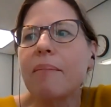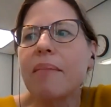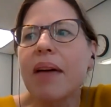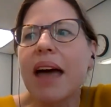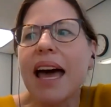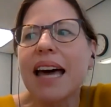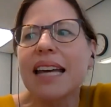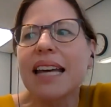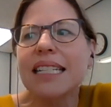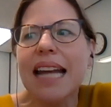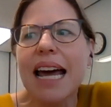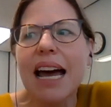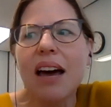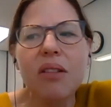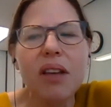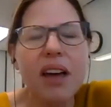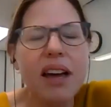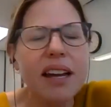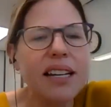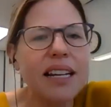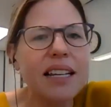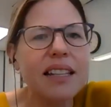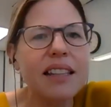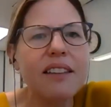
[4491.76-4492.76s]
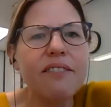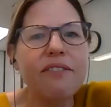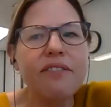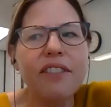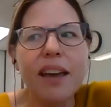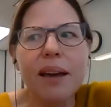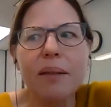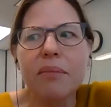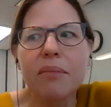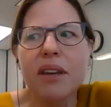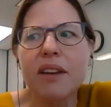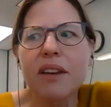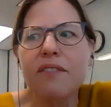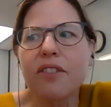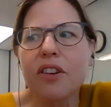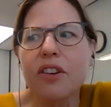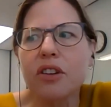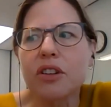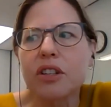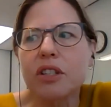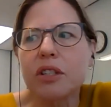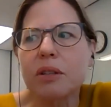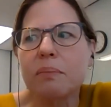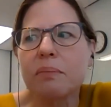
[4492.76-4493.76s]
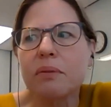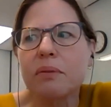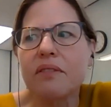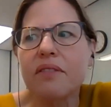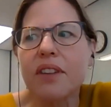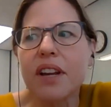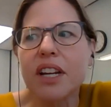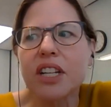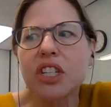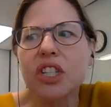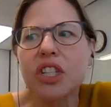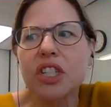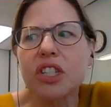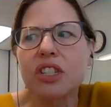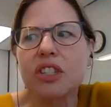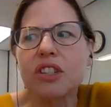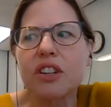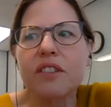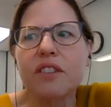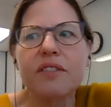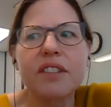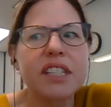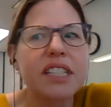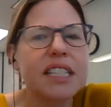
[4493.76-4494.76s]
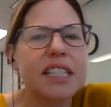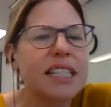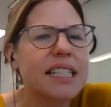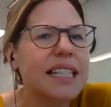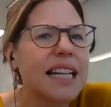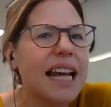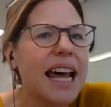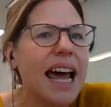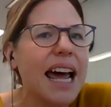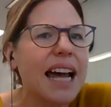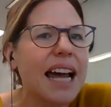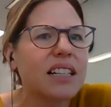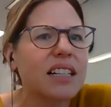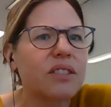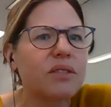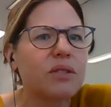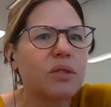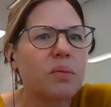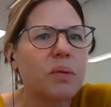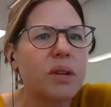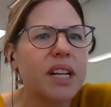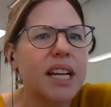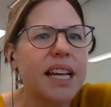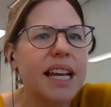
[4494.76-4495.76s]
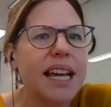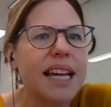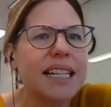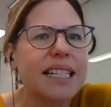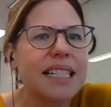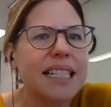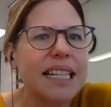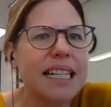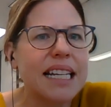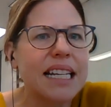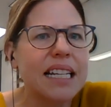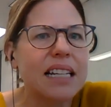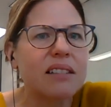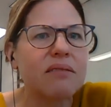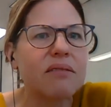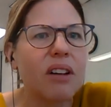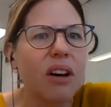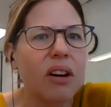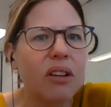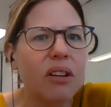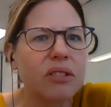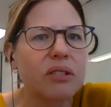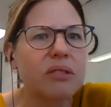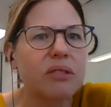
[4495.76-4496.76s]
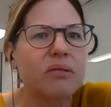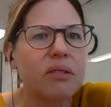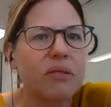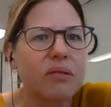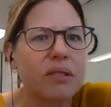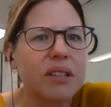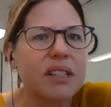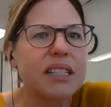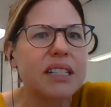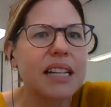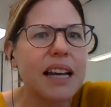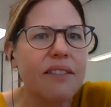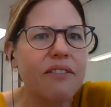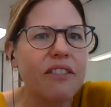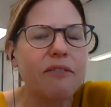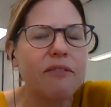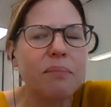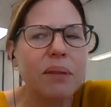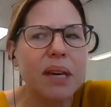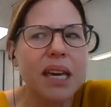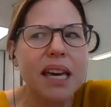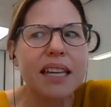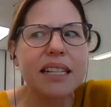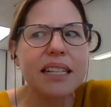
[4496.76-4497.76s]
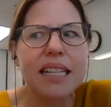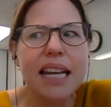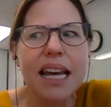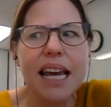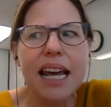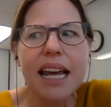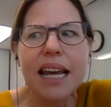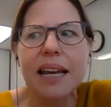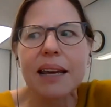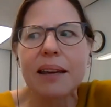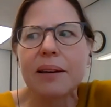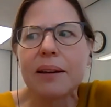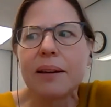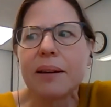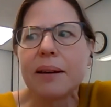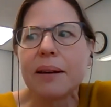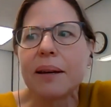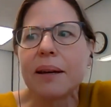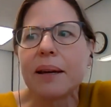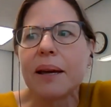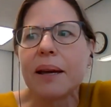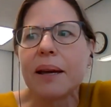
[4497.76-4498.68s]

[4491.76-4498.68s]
As outlined in the Family First Prevention Services Act of 2018, also known as FFPSA.